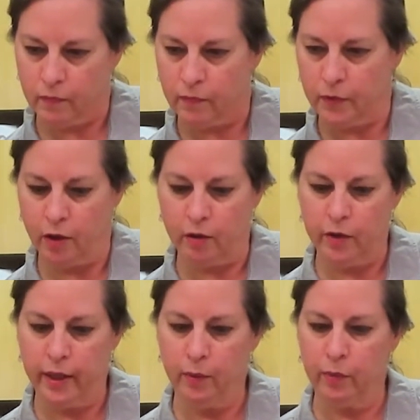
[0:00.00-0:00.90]
All
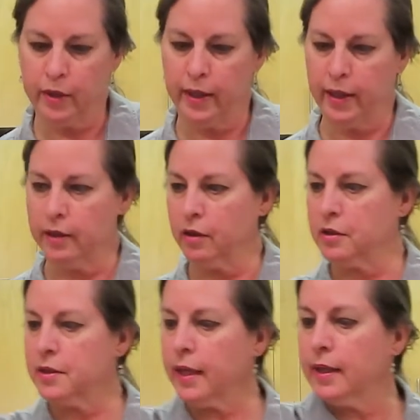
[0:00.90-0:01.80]
right, we're going to add our
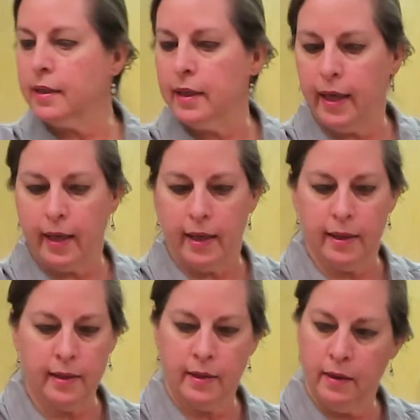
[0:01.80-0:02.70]
second
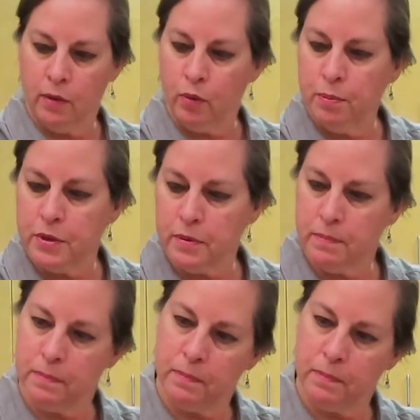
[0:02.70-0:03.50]
egg. Whoops.